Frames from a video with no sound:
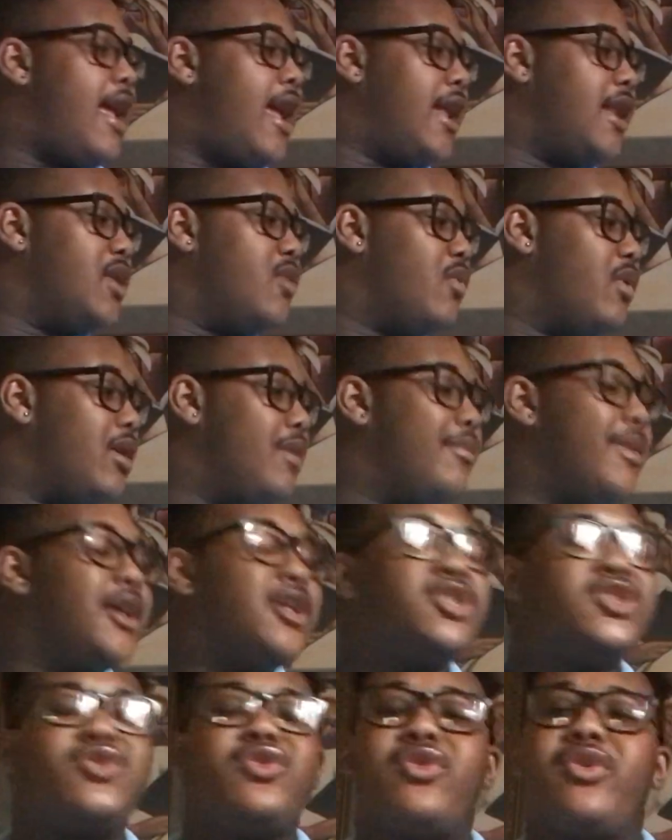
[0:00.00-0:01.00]
and you want to
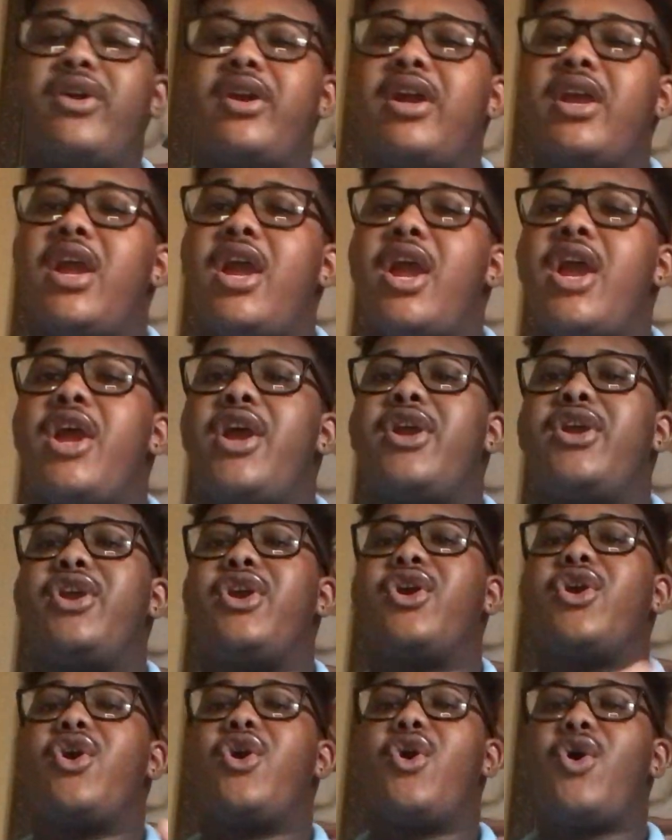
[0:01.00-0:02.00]
make sure
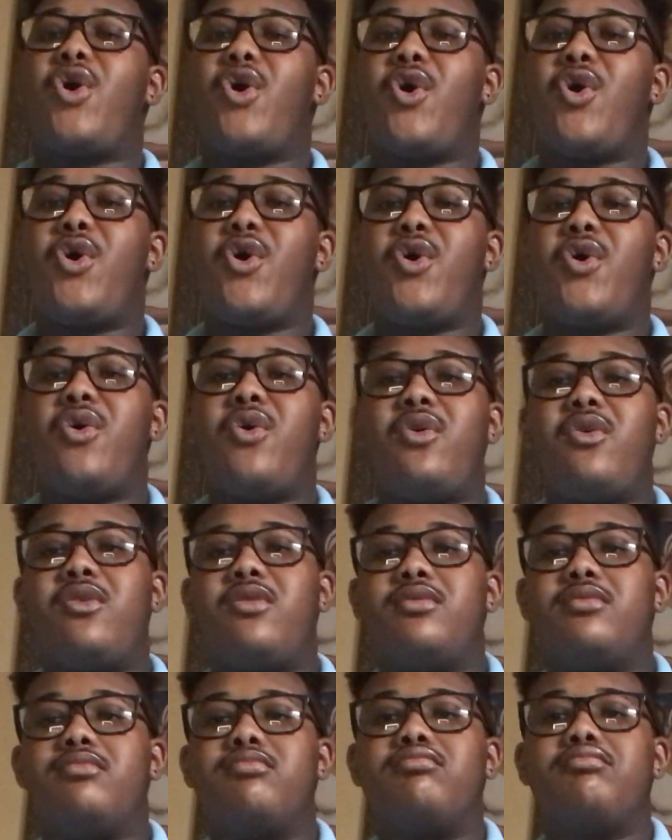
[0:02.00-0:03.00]
your
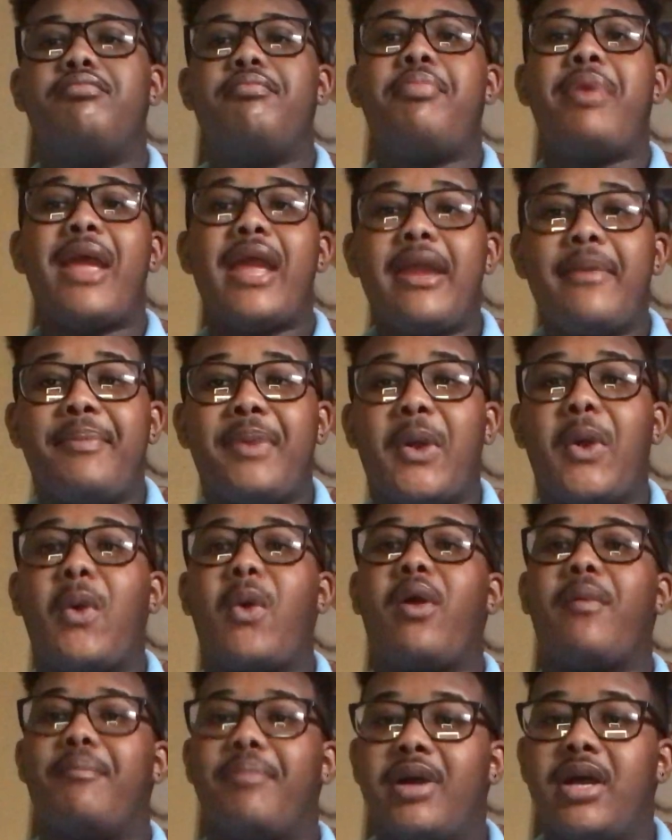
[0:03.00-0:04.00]
whole paper
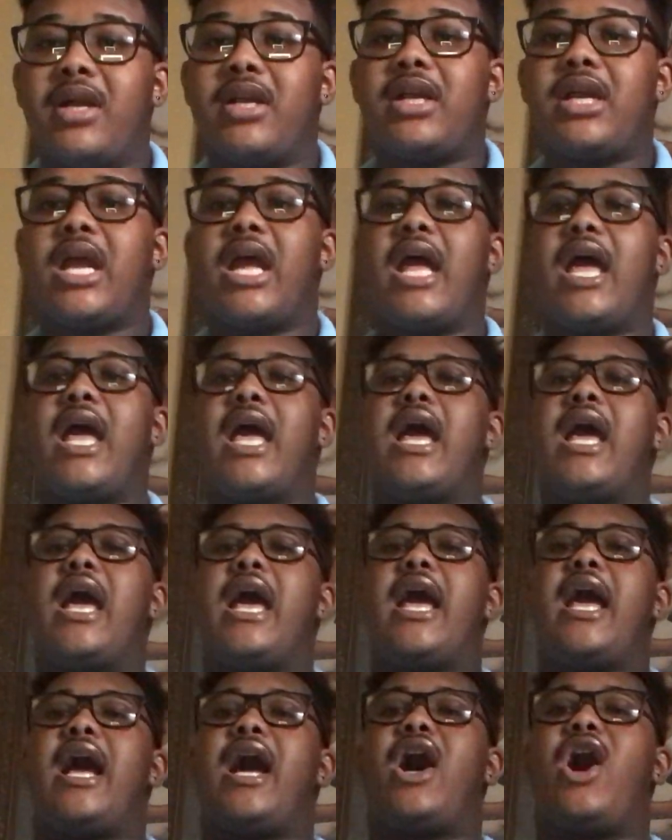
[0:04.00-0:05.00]
or book
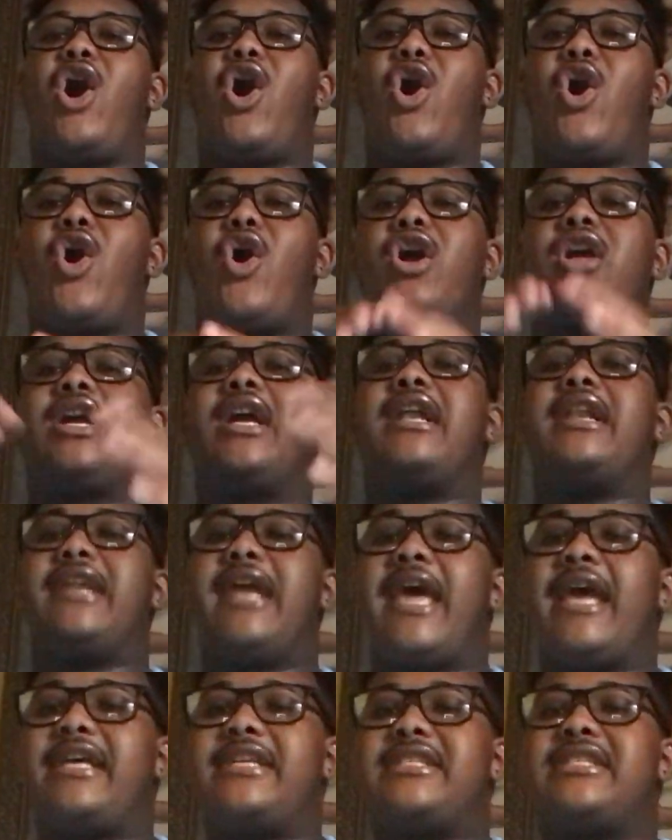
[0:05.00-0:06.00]
all
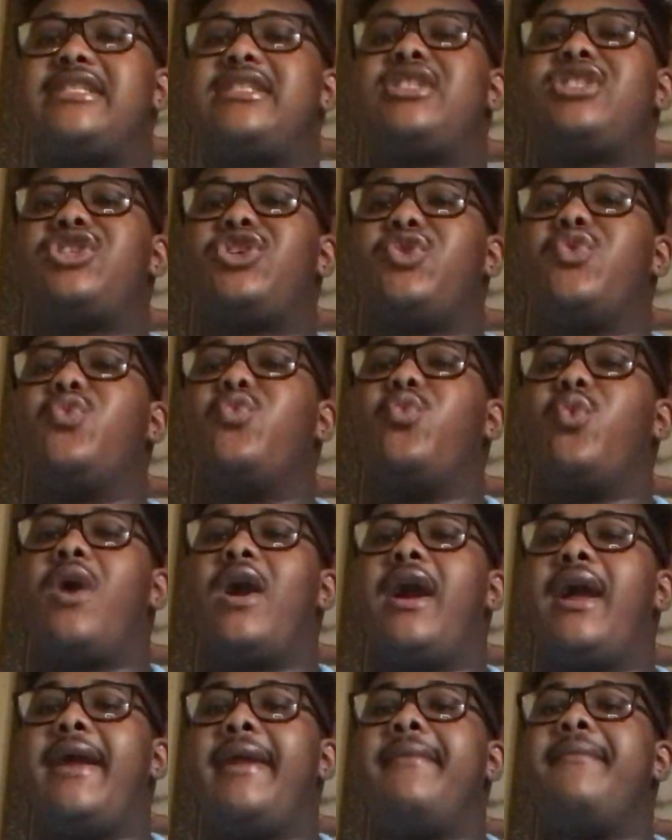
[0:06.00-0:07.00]
connects to
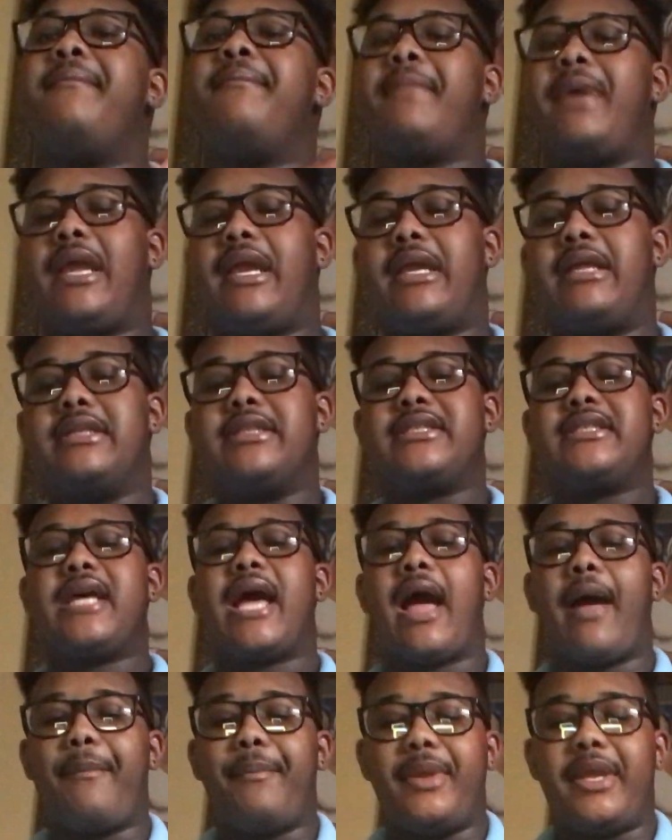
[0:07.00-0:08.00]
one main
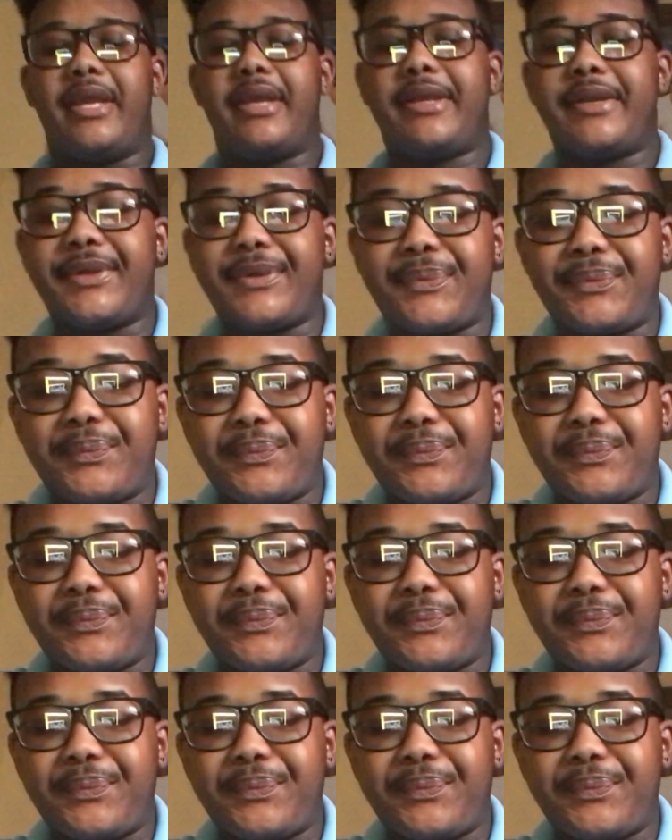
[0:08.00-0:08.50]
topic.